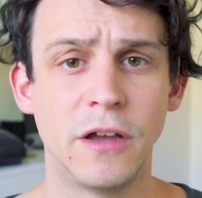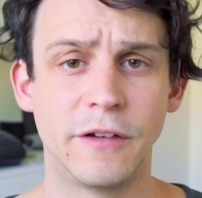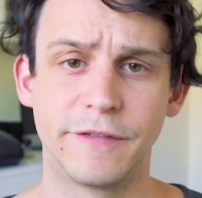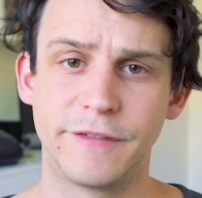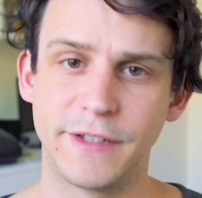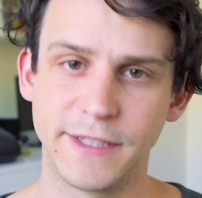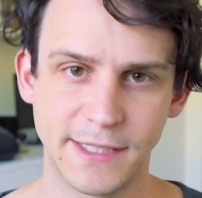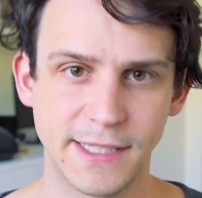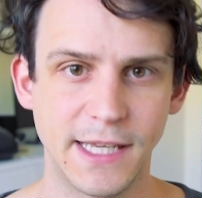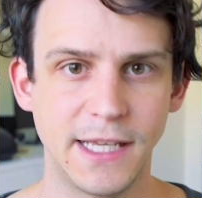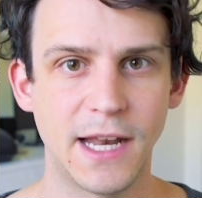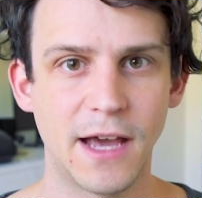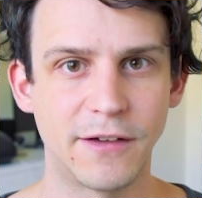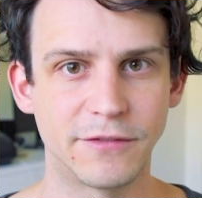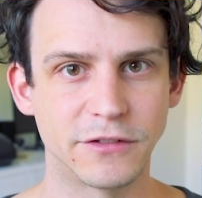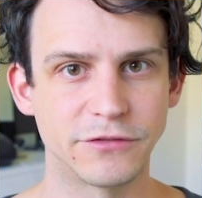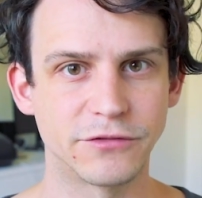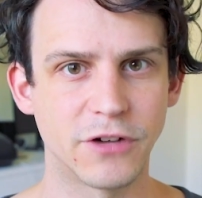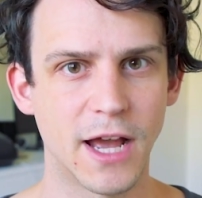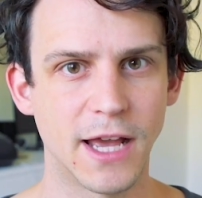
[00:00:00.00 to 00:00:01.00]
for sea
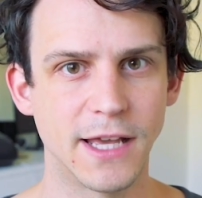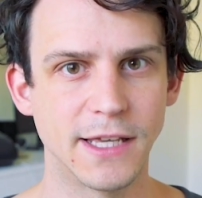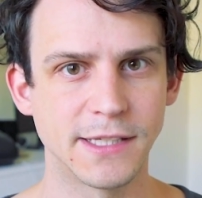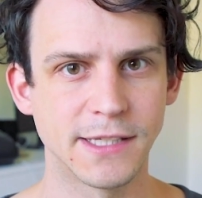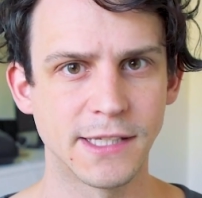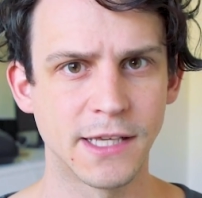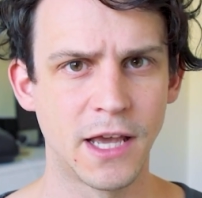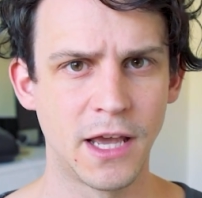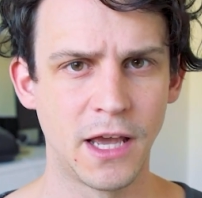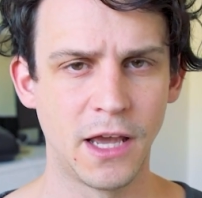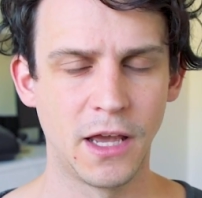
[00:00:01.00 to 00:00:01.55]
level rise.